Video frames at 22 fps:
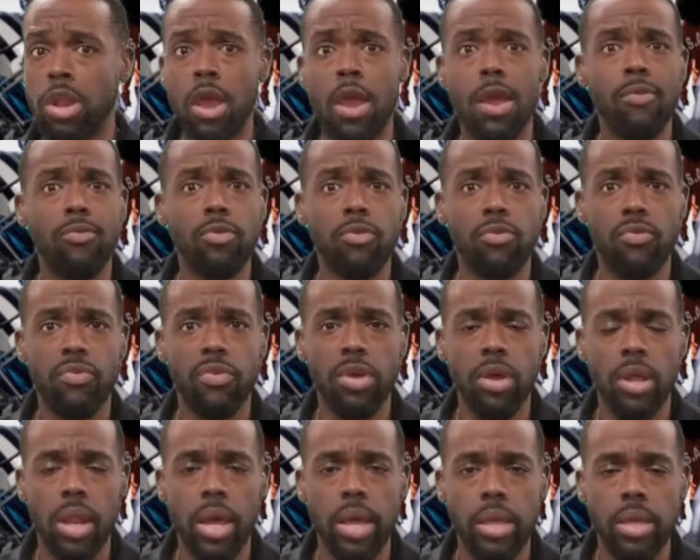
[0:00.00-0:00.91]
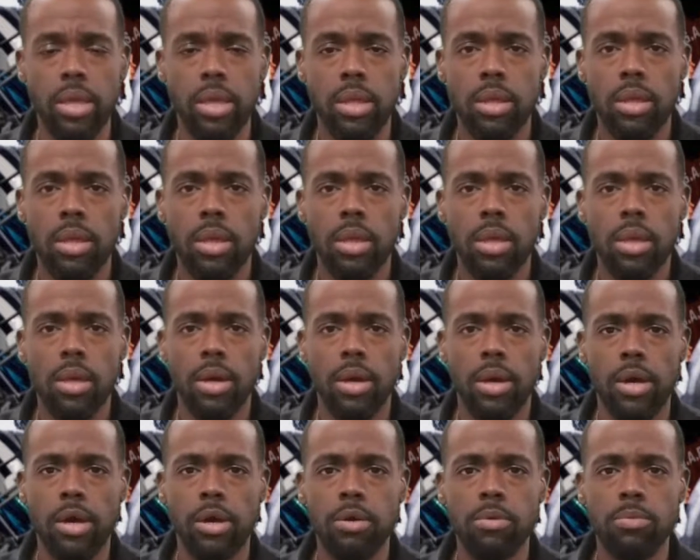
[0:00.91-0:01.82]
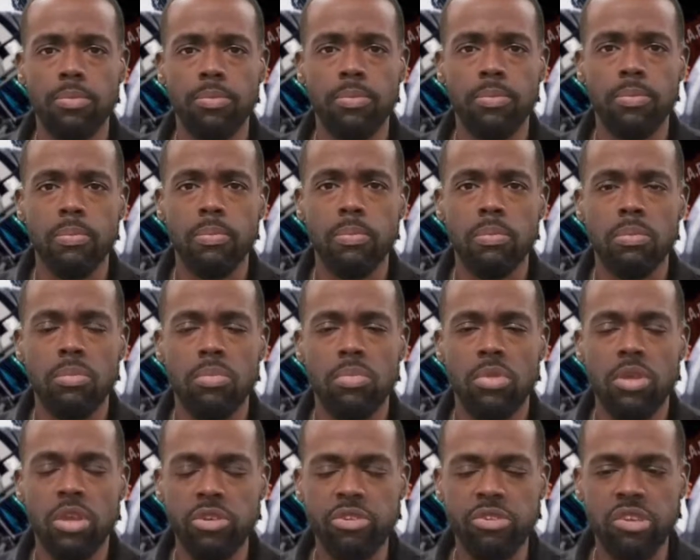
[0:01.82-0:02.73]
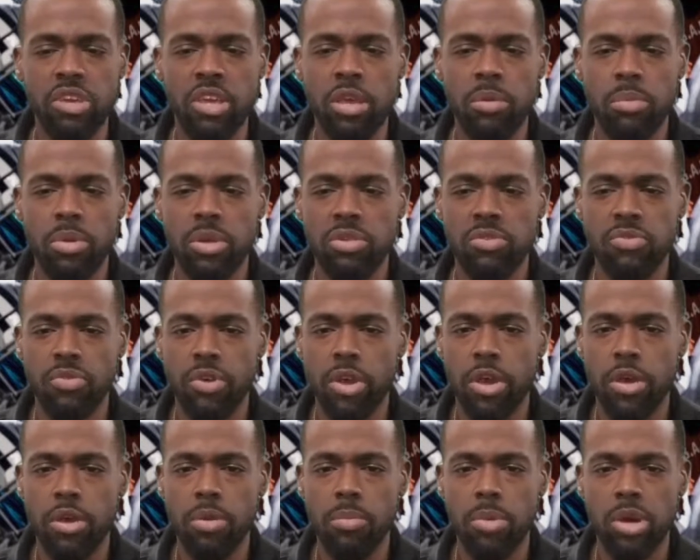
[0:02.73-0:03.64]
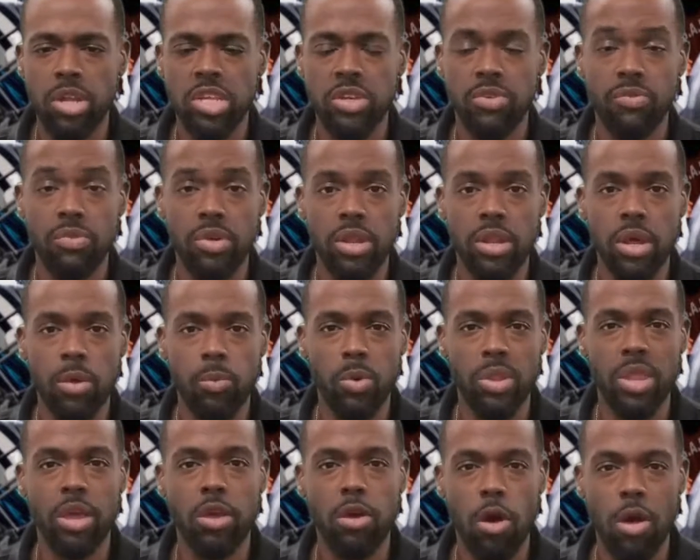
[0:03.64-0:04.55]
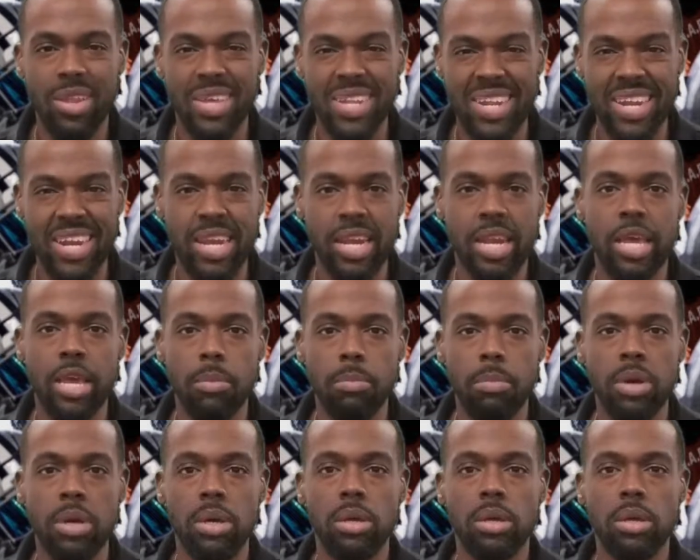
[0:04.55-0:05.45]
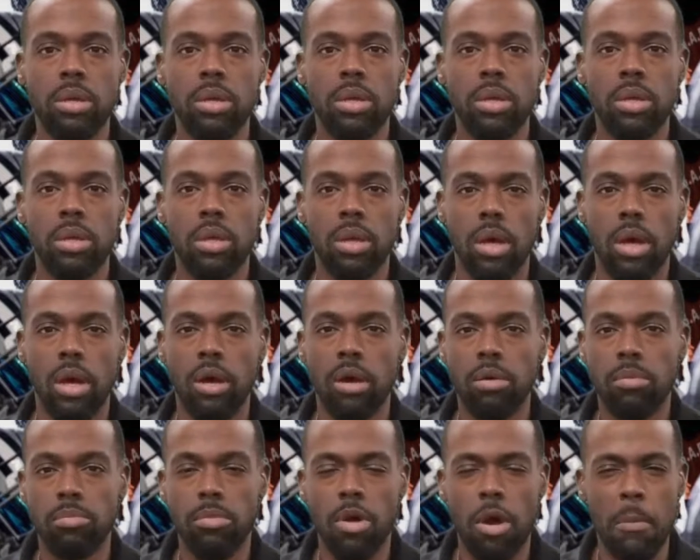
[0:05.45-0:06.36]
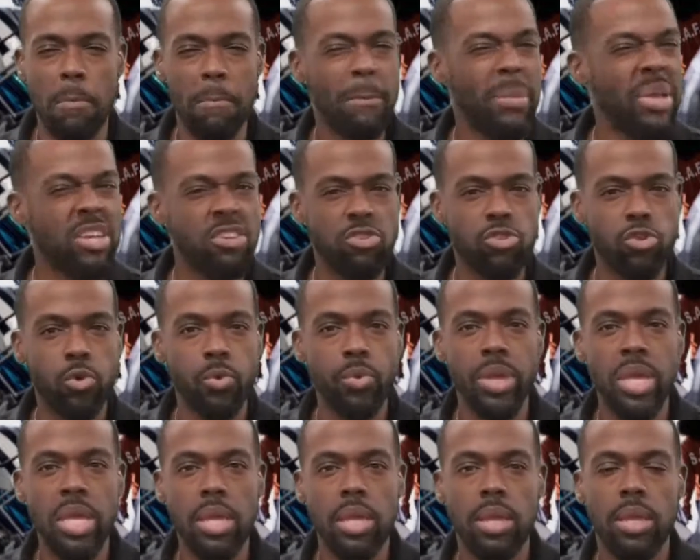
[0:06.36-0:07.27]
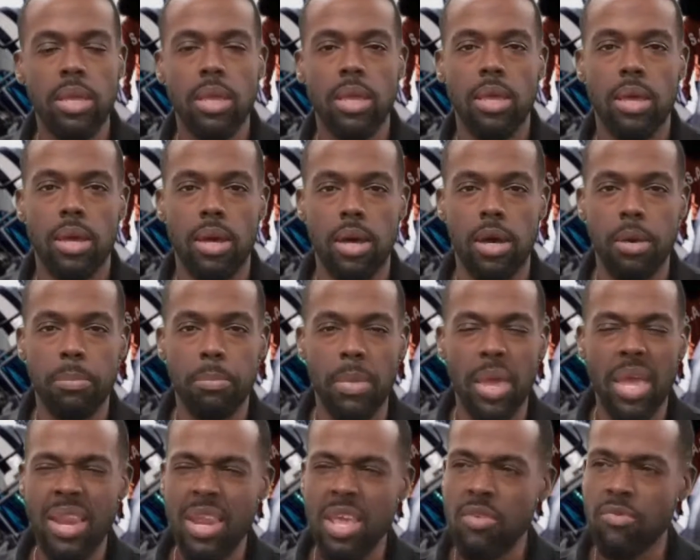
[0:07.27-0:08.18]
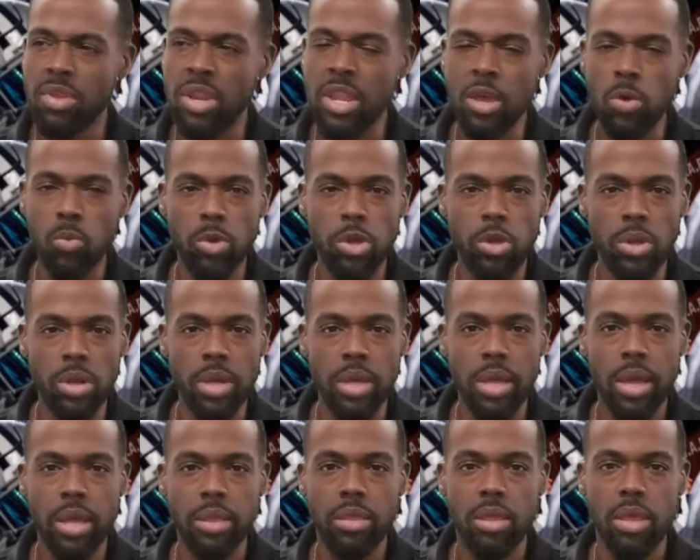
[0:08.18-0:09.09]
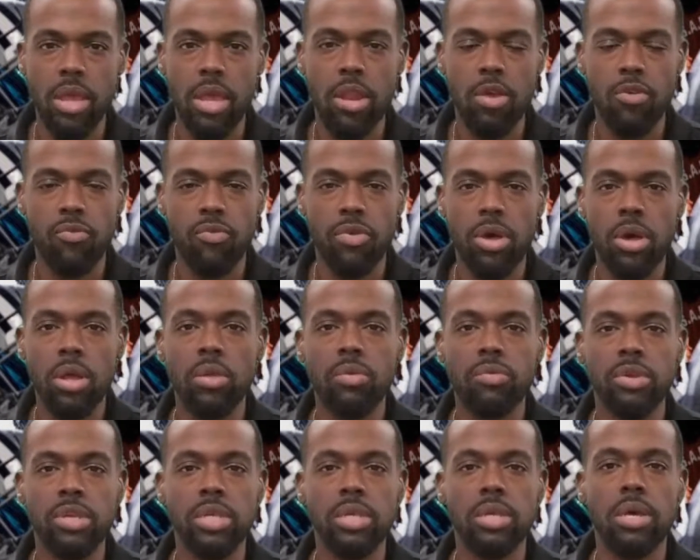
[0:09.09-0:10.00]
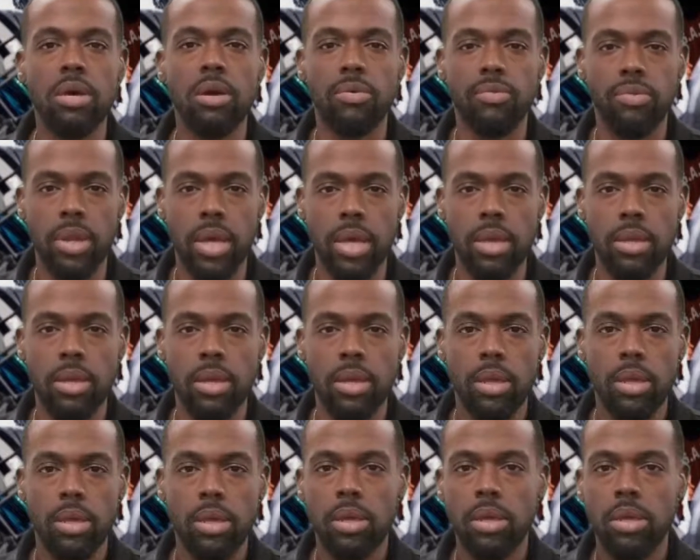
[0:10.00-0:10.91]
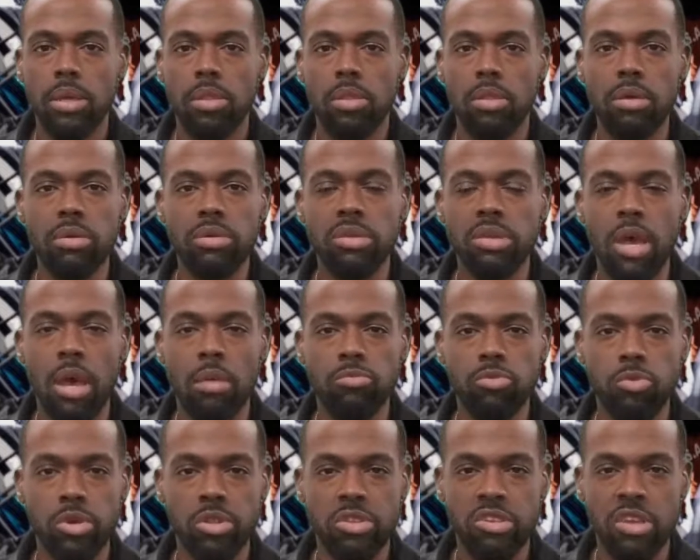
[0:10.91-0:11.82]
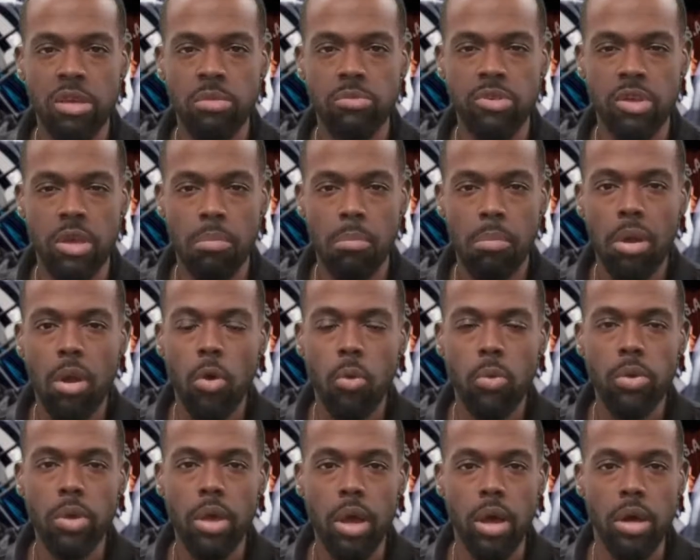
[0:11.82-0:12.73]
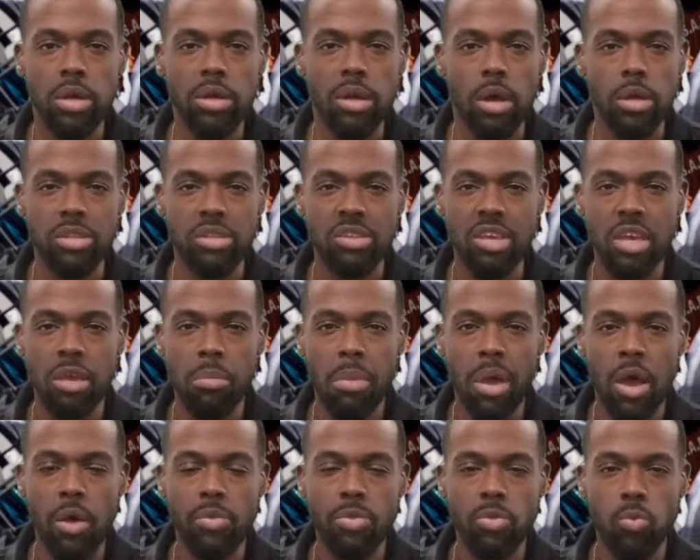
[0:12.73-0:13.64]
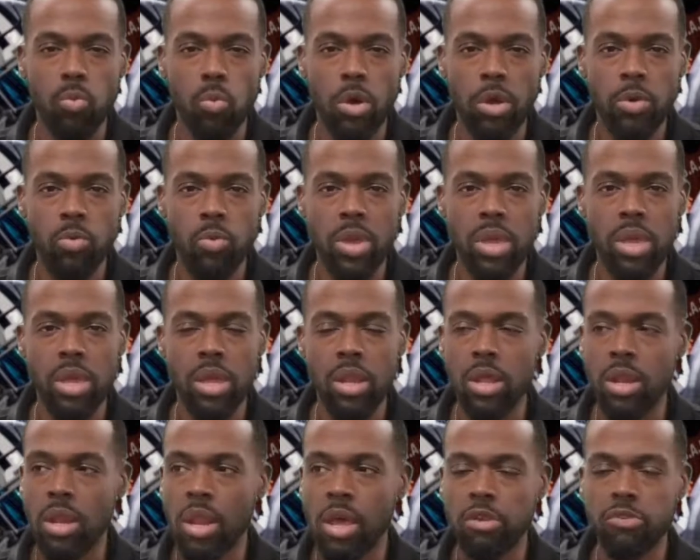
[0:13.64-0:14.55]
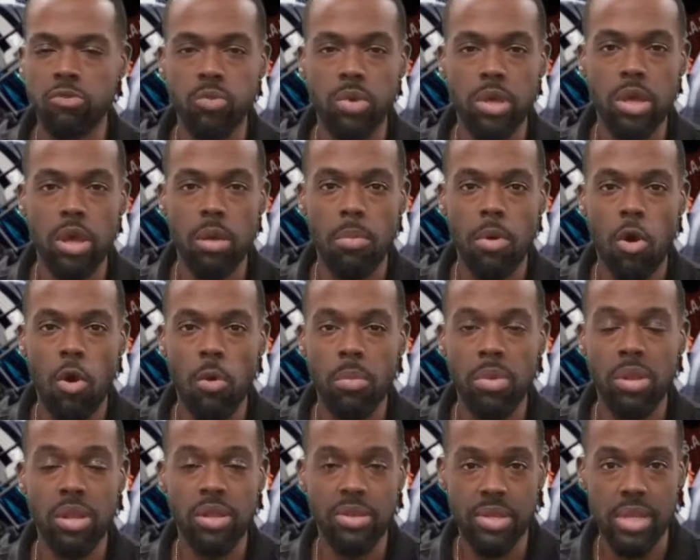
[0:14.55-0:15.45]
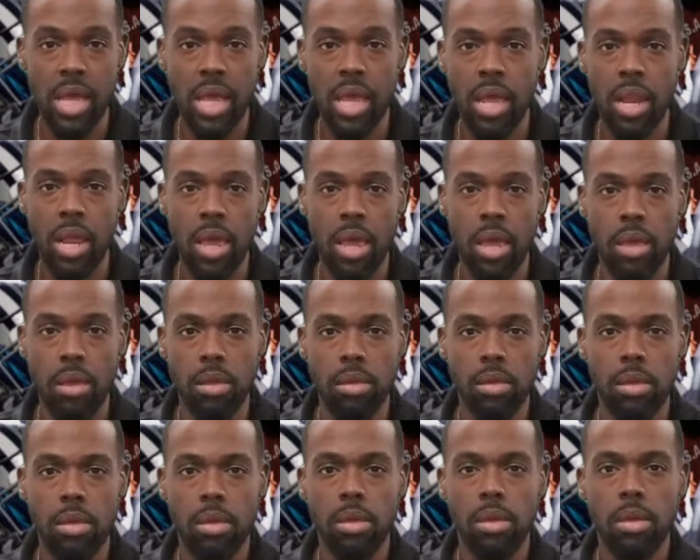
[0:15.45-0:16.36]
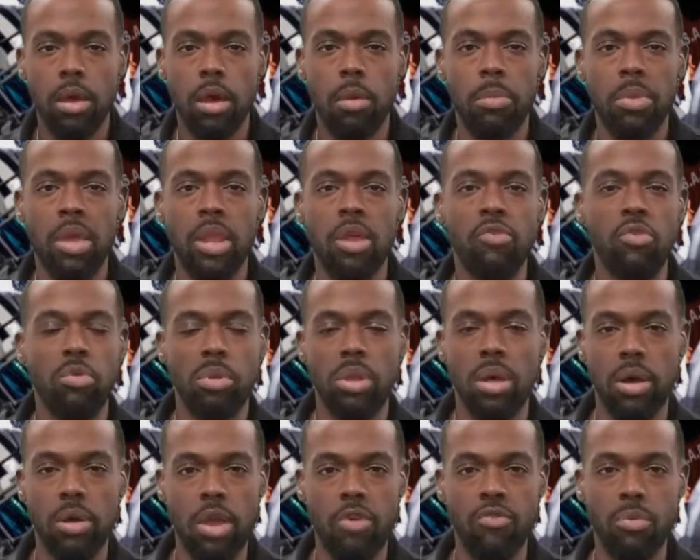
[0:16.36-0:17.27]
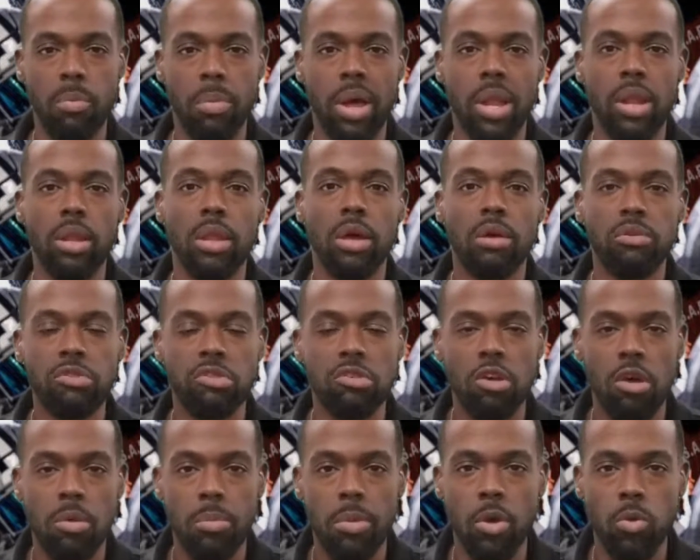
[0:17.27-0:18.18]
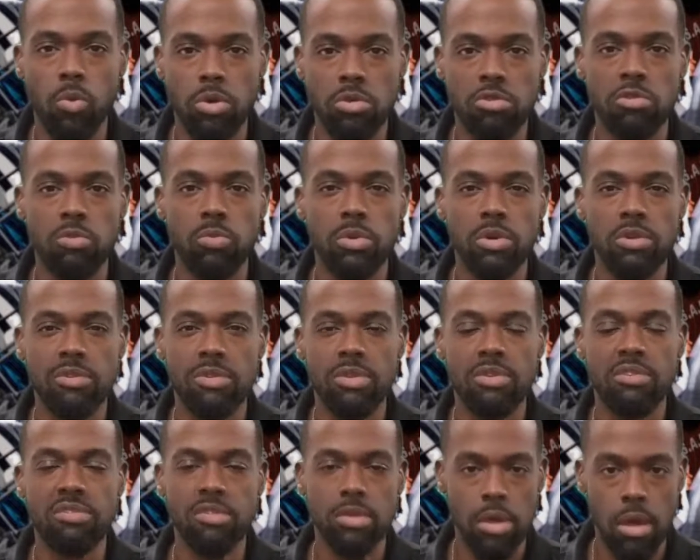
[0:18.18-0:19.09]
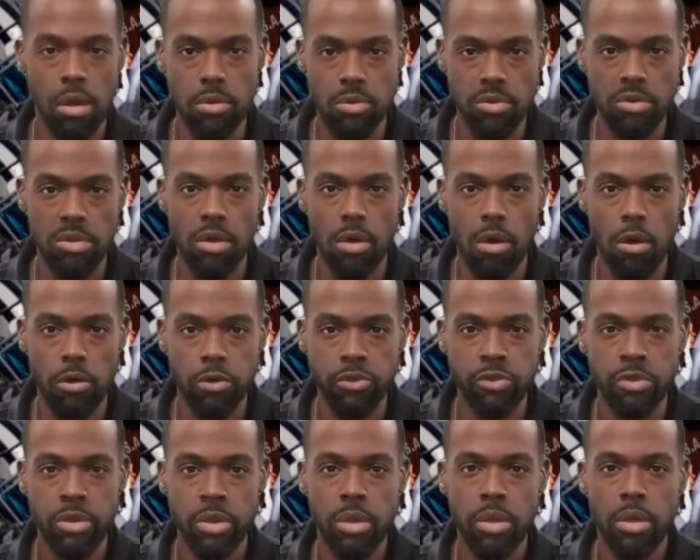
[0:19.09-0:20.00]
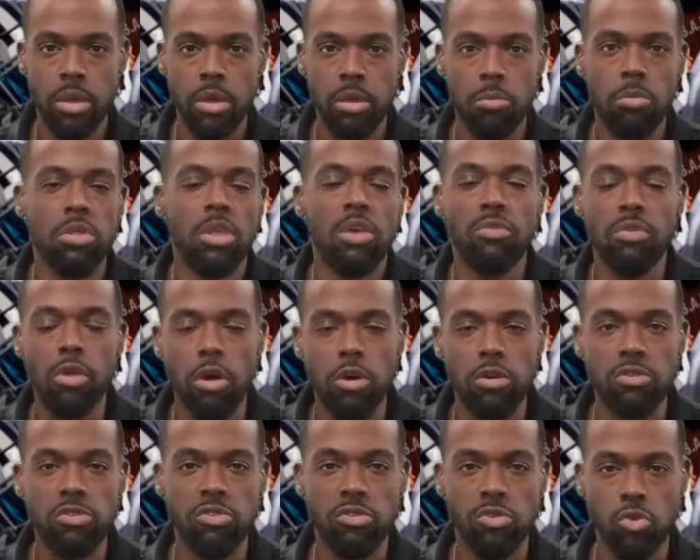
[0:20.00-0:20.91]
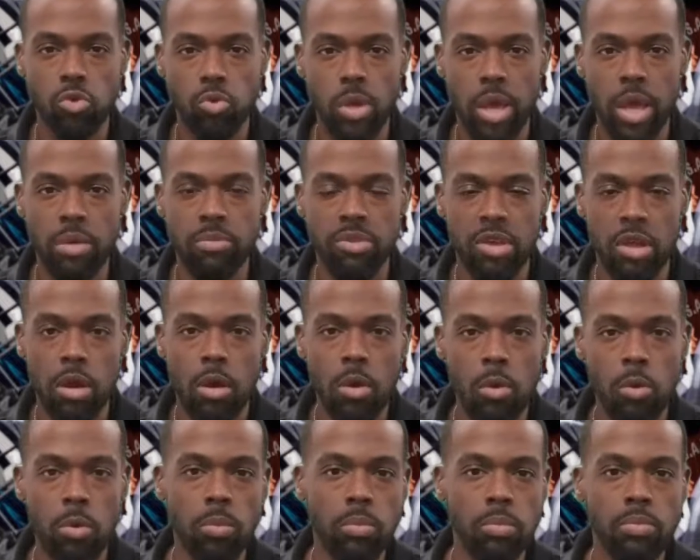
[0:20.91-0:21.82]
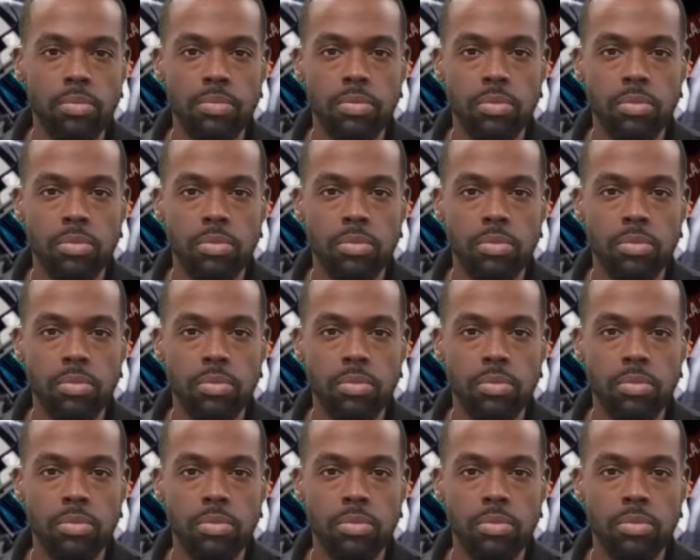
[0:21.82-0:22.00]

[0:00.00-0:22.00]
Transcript: there if you feel like it. This team is very much of what they call it enigma, a mystery, and even then when you look at the NFL of itself, like there's times where teams can blow a team out one week and the next week come home and just lay an egg. I mean, everybody loves to talk about Russell Wilson and the Seattle Seahawks, but they lost 2 games at home